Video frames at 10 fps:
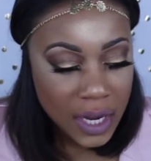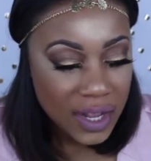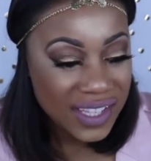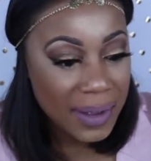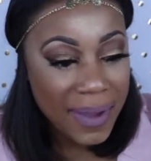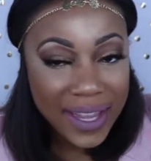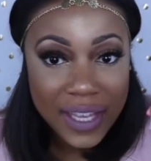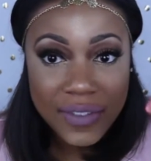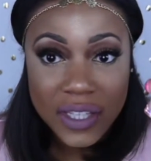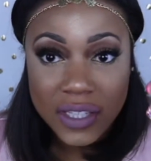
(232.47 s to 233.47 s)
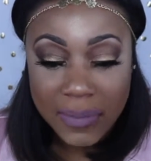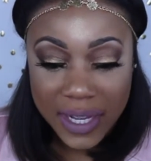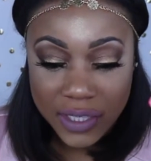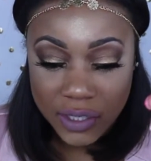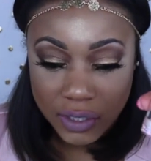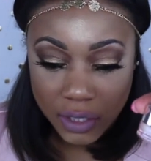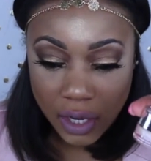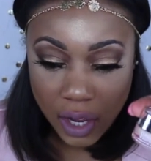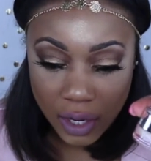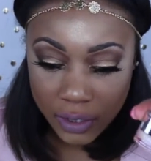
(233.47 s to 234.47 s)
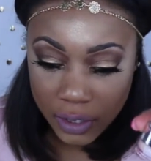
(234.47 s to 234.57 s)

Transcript: So I might give this to my sister-in-law